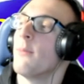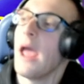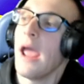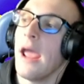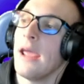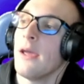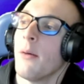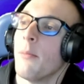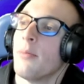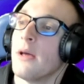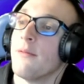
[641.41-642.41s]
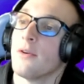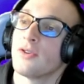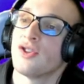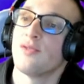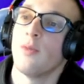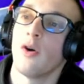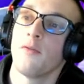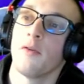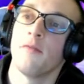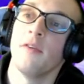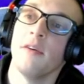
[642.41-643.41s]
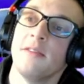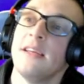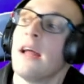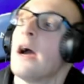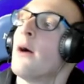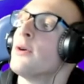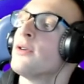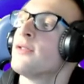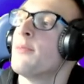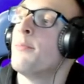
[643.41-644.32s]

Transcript: A, play versus mode for 15 hours.